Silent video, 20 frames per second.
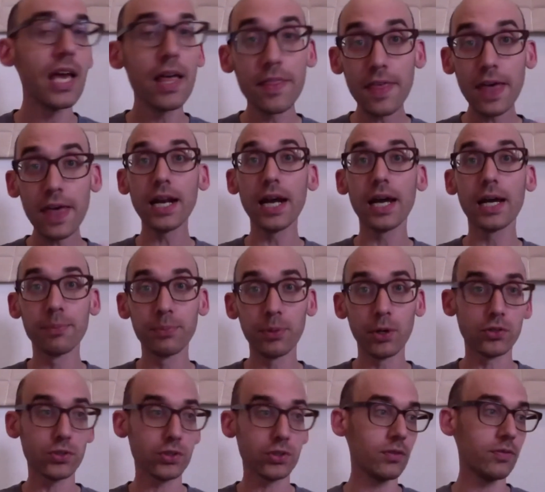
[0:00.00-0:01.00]
and then I
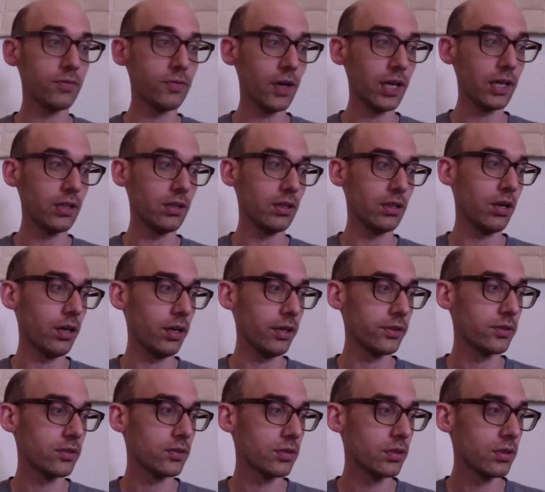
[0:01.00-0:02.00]
approach the final
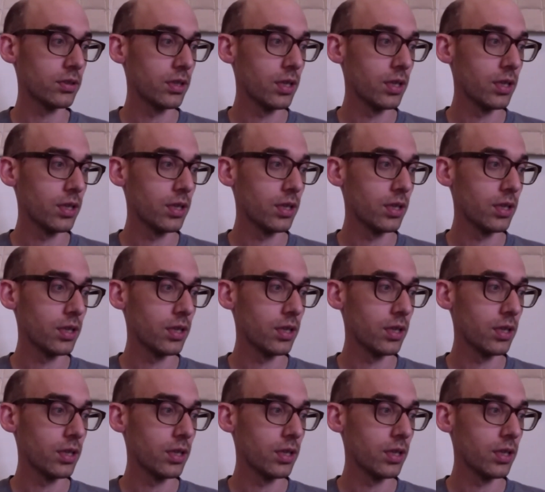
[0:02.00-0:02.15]
art.